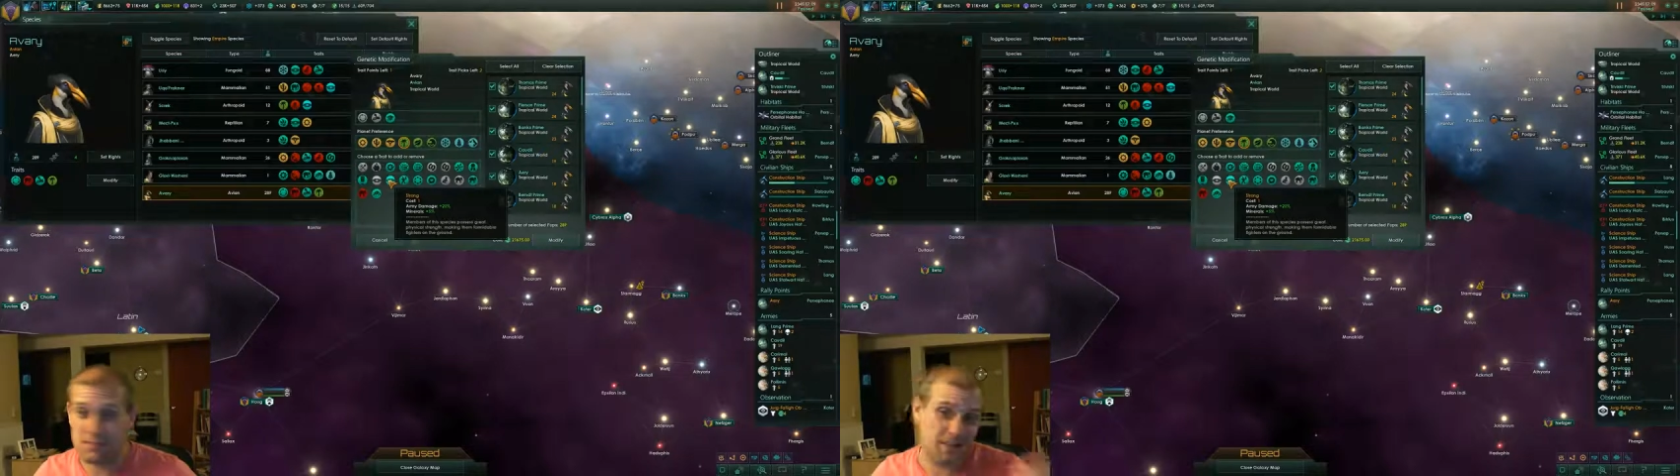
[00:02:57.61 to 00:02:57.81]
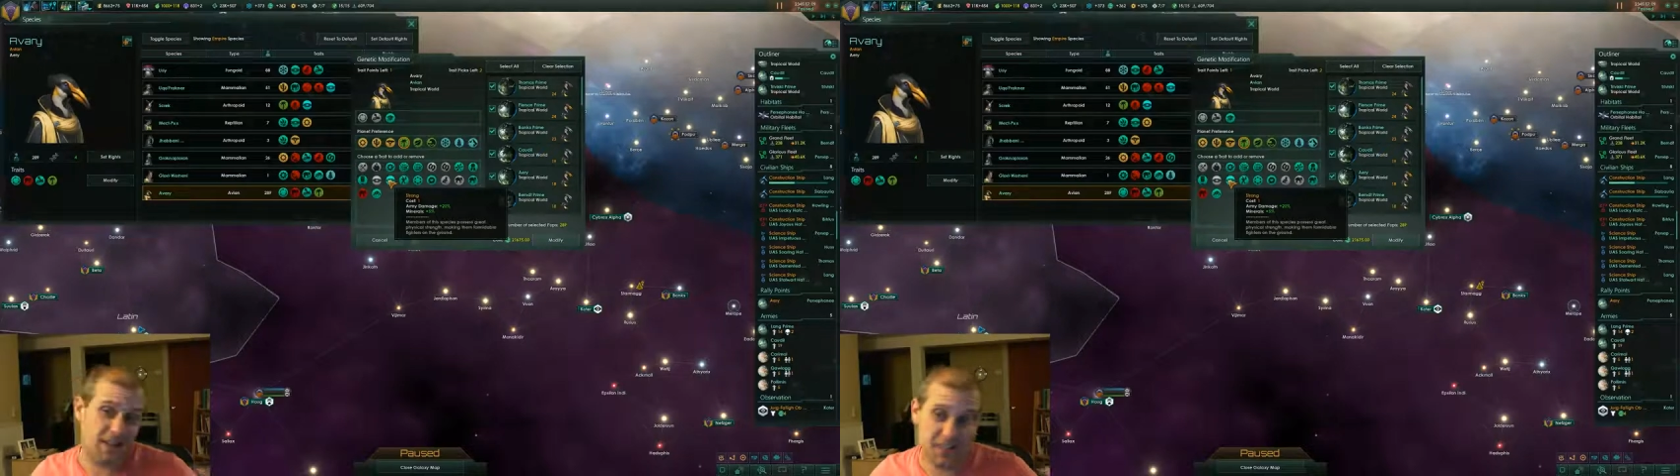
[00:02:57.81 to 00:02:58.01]

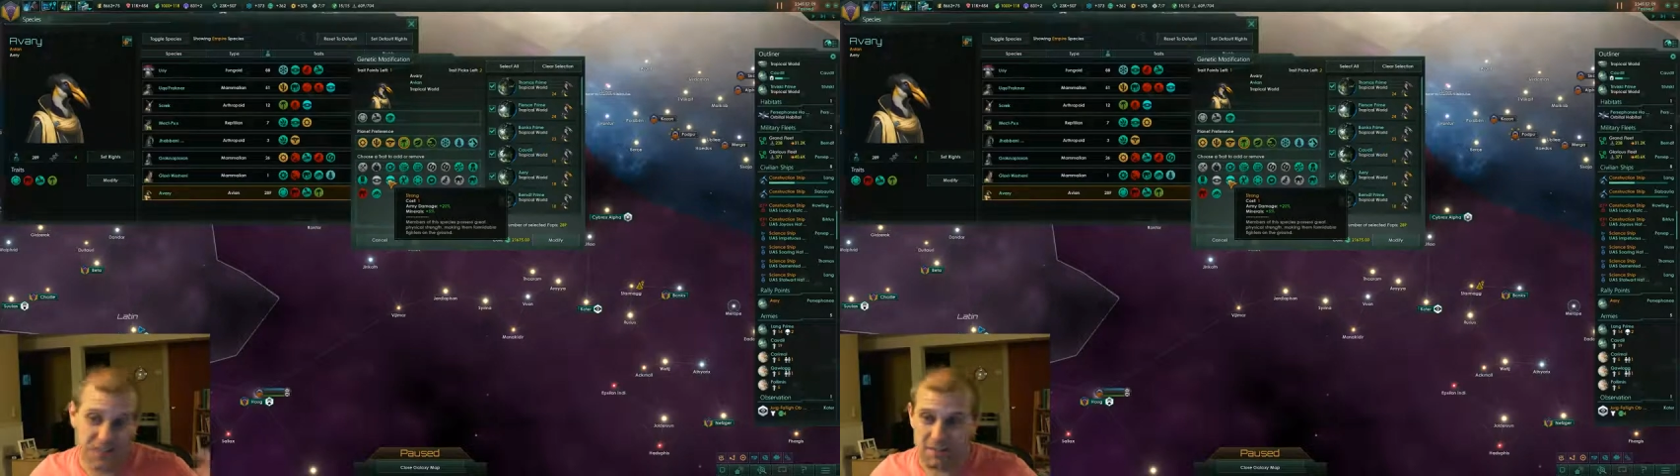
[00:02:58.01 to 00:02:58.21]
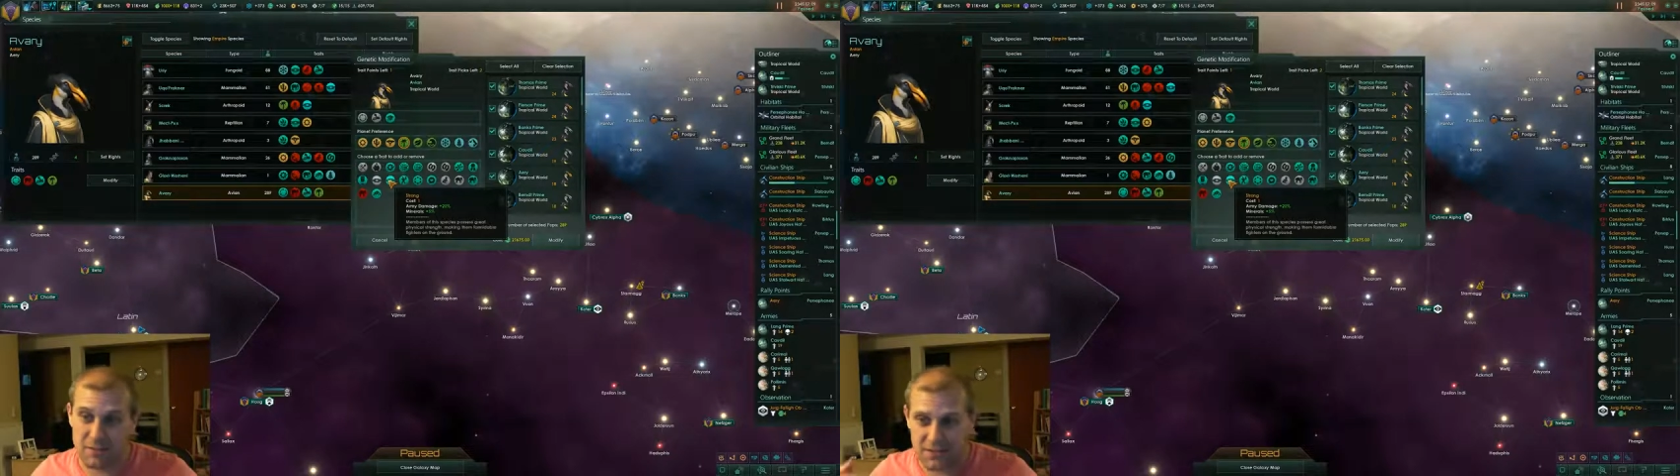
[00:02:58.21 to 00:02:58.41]
basically
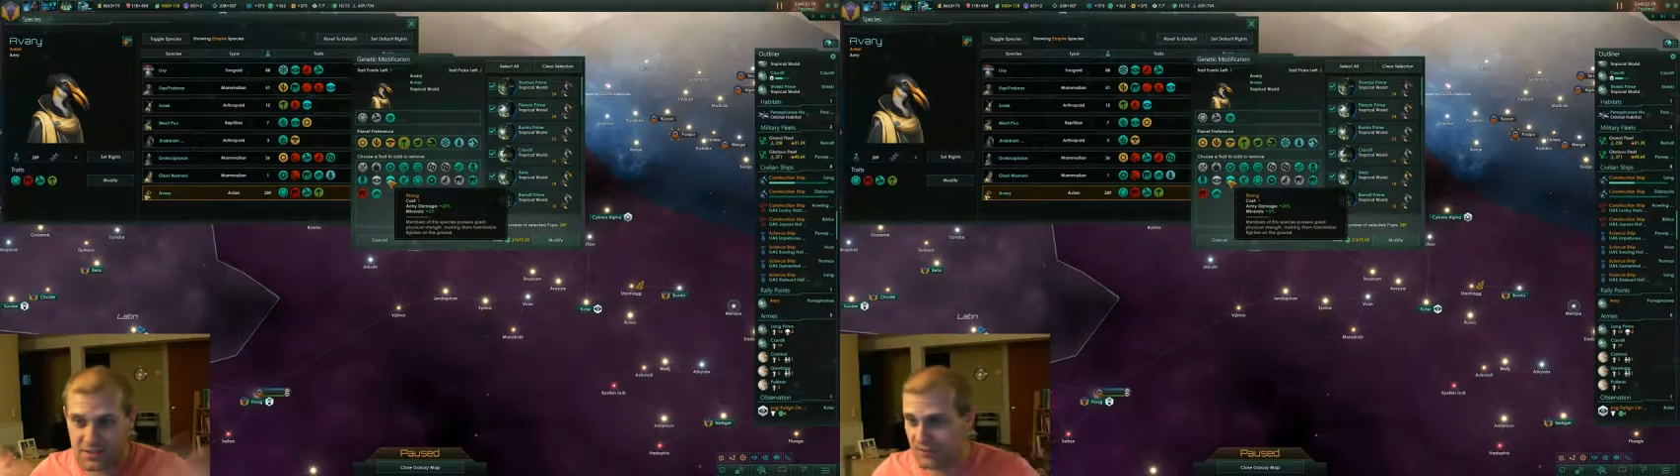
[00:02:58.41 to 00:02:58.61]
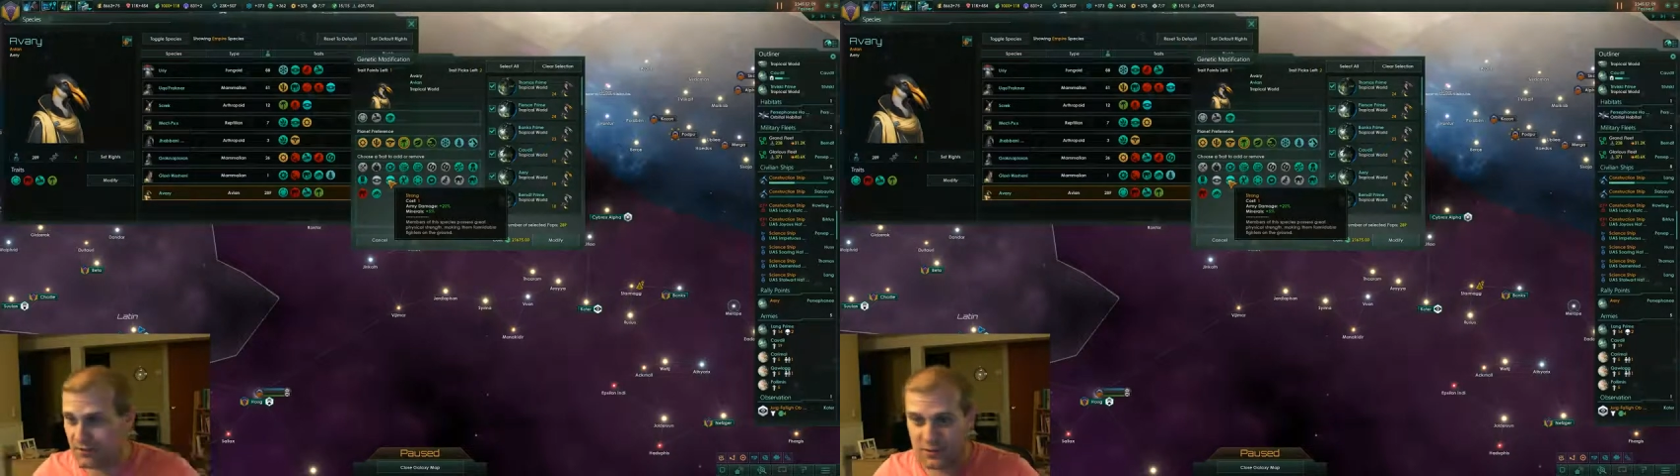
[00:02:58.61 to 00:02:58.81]
the best
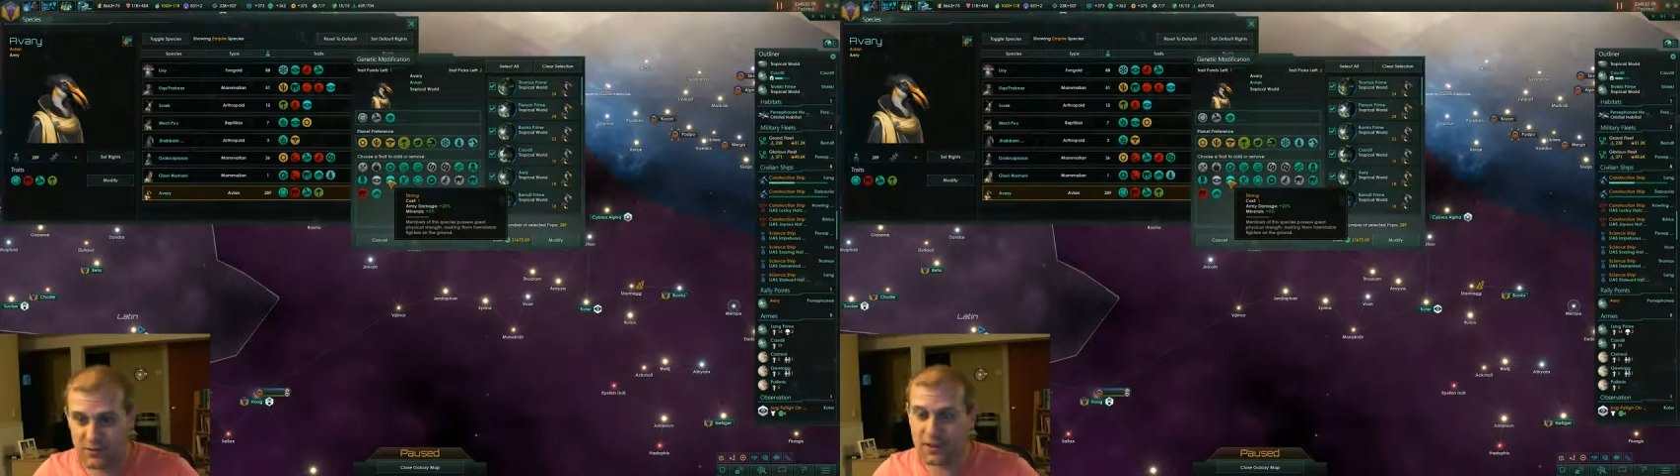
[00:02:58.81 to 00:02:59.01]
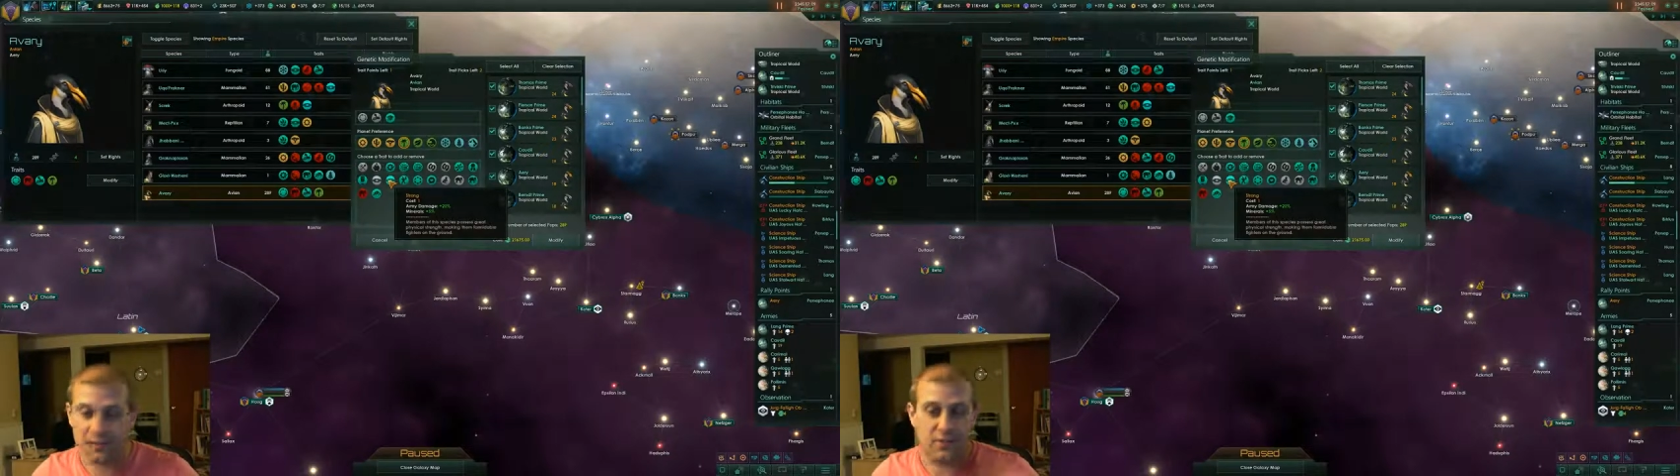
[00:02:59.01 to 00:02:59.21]
of everything,
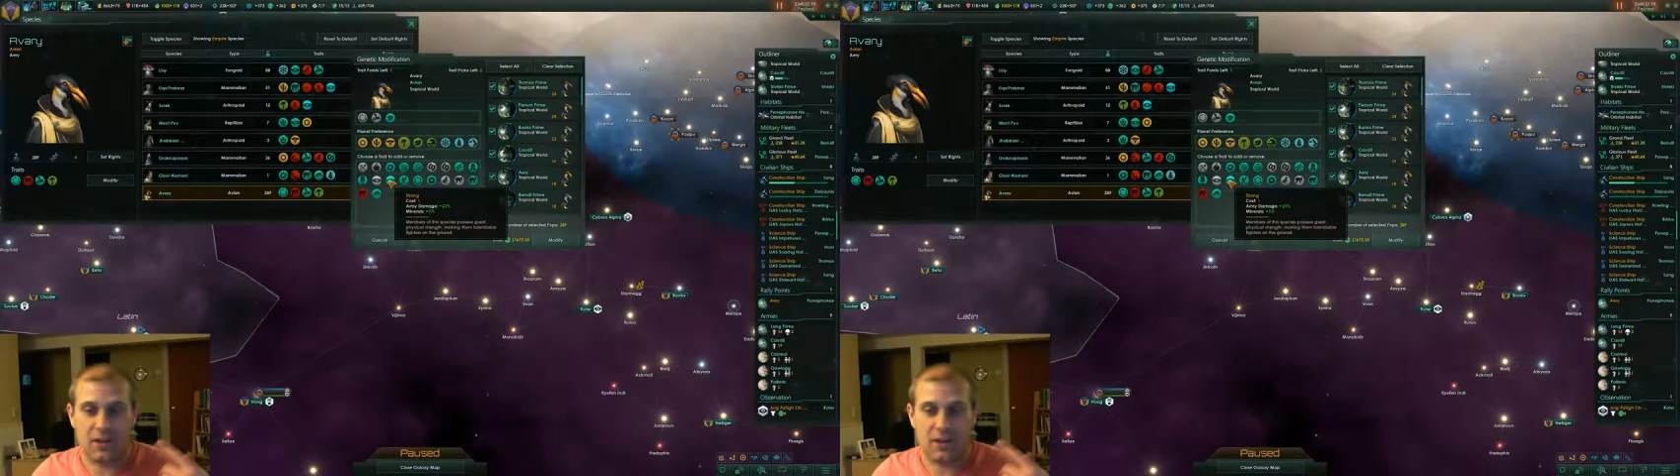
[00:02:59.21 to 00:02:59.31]
right?